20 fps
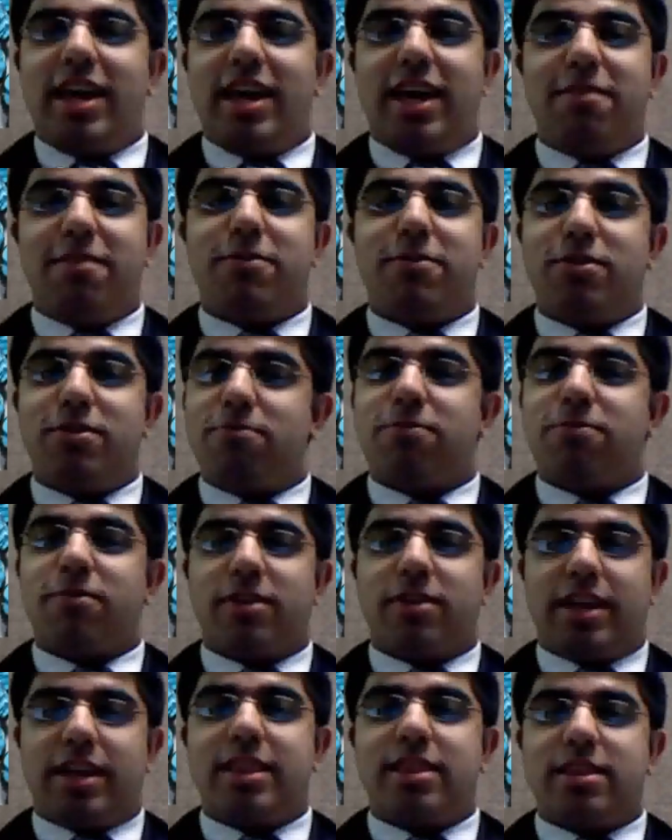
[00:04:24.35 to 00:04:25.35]
If you
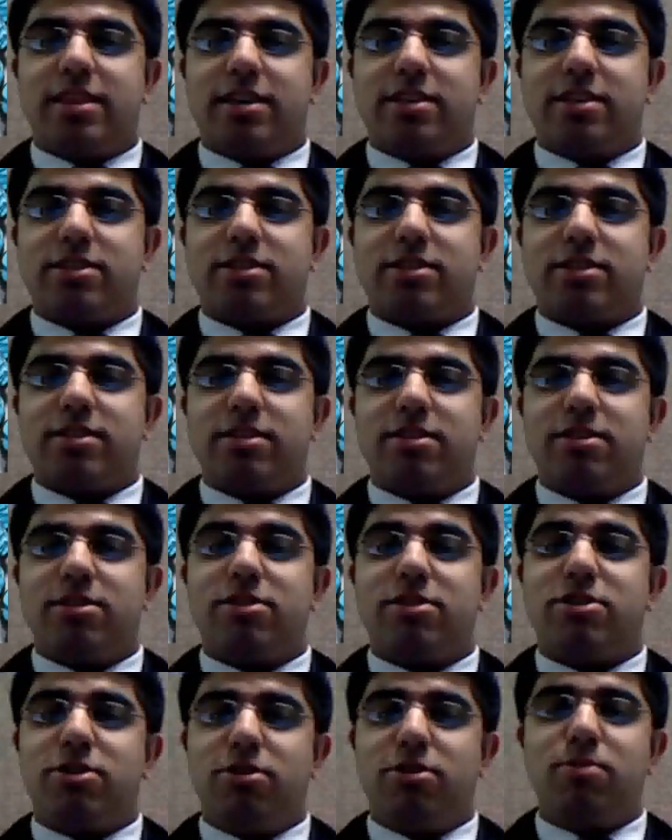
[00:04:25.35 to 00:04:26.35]
forget this,
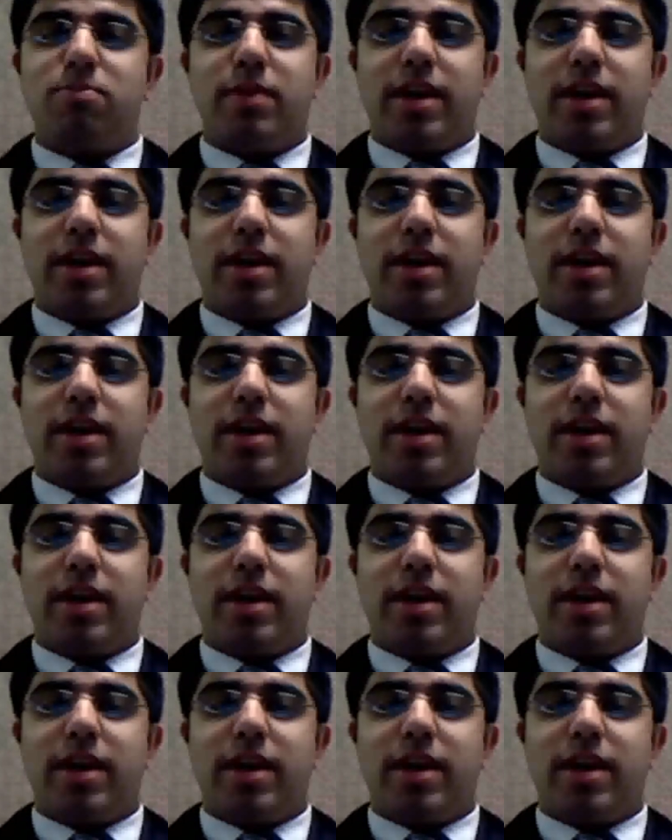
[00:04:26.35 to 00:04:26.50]
too